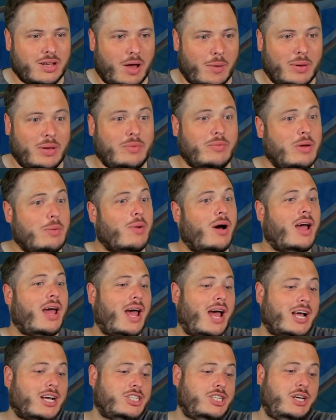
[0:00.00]
I mean, we might
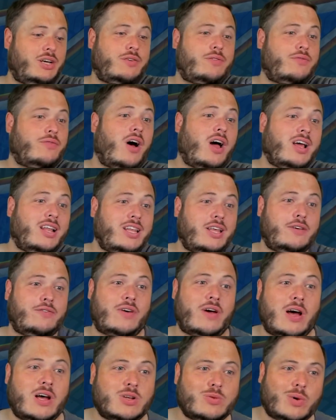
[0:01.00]
actually have finally
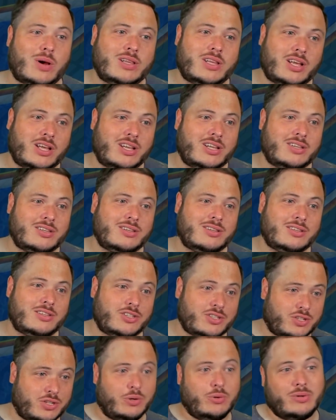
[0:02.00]
found one that
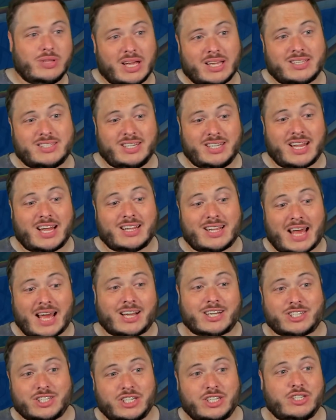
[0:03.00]
that
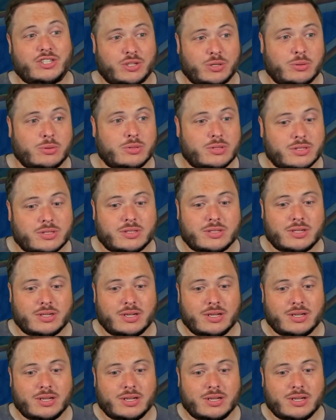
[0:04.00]
actually suits